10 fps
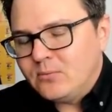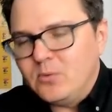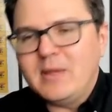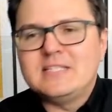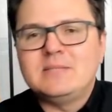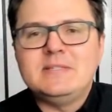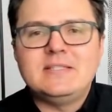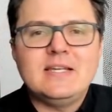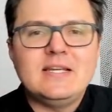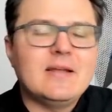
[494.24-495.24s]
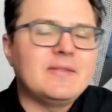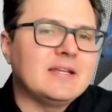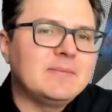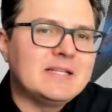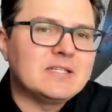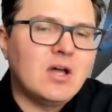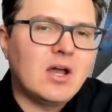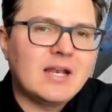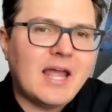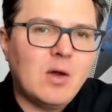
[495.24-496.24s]
Remains to be seen. I think it depends a
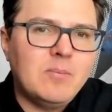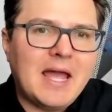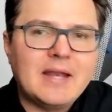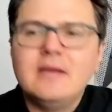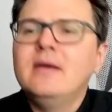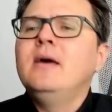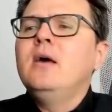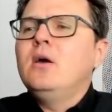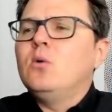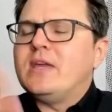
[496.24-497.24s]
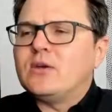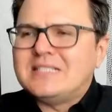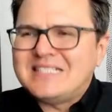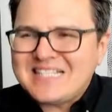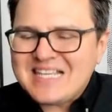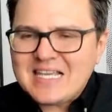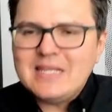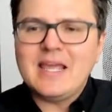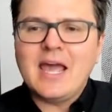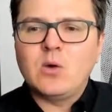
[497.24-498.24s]
lot on how bad we could
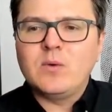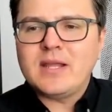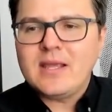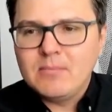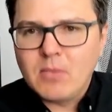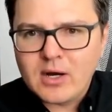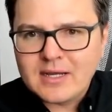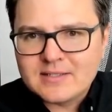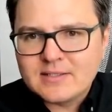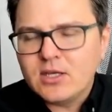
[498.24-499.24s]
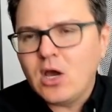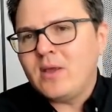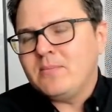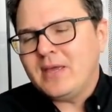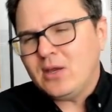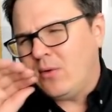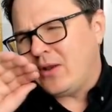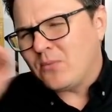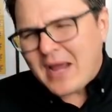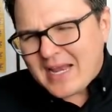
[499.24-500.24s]
see the equity markets going.
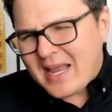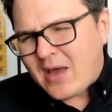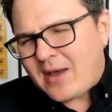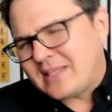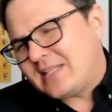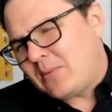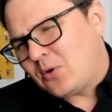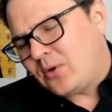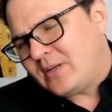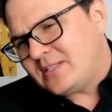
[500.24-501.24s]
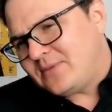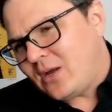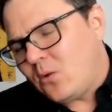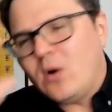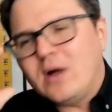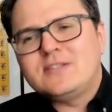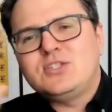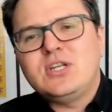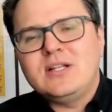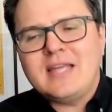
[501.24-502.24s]
Bitcoin right now, at the time of recording this video, was
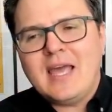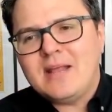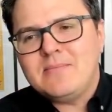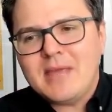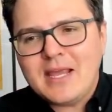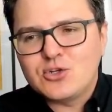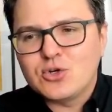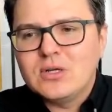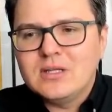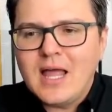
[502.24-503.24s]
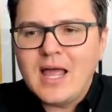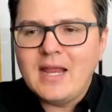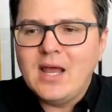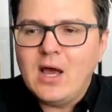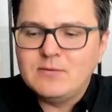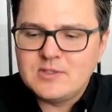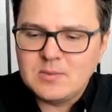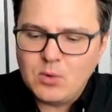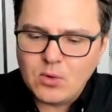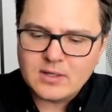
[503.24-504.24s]
chilling at a major line of
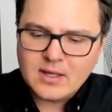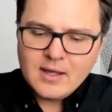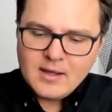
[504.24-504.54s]
support.